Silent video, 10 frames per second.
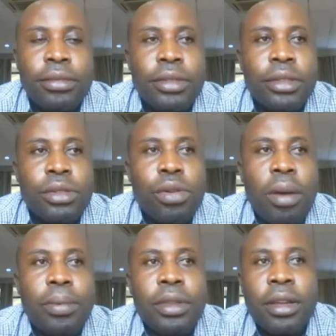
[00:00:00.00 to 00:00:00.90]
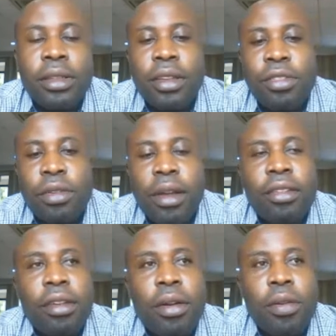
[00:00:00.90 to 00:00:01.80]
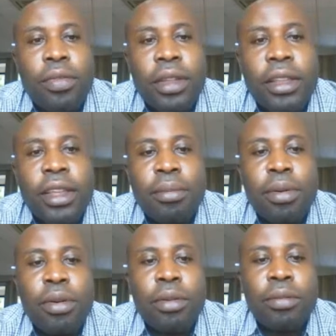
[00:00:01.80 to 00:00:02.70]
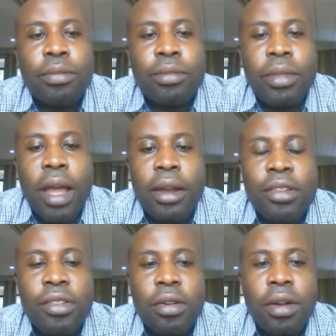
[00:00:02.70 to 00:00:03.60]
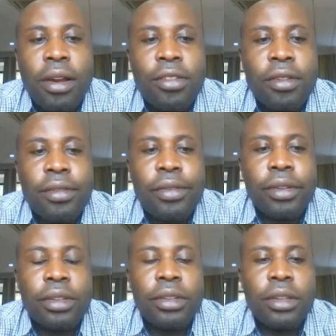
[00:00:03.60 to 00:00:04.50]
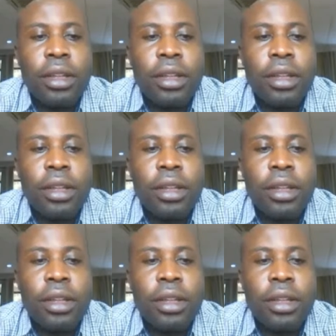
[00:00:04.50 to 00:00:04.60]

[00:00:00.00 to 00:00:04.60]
to update the structure of the table, and so on and so forth.